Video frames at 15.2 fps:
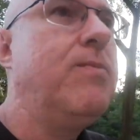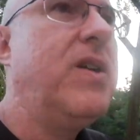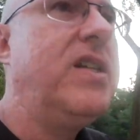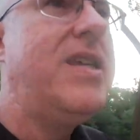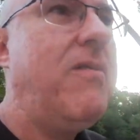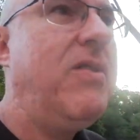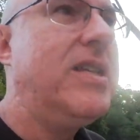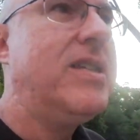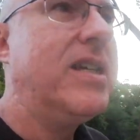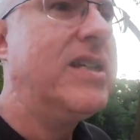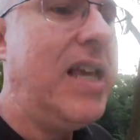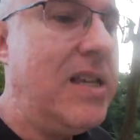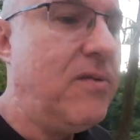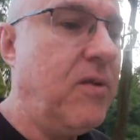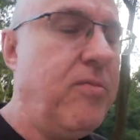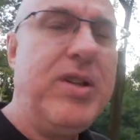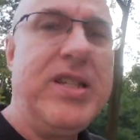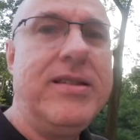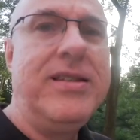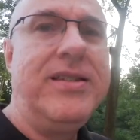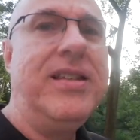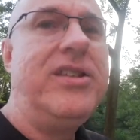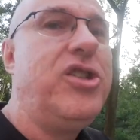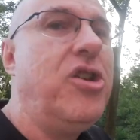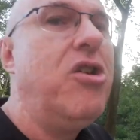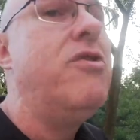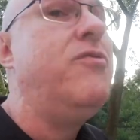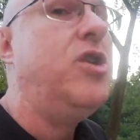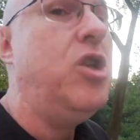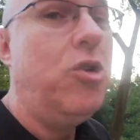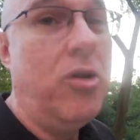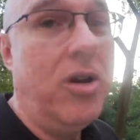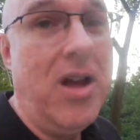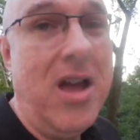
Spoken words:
but it's having a successful business that serves you.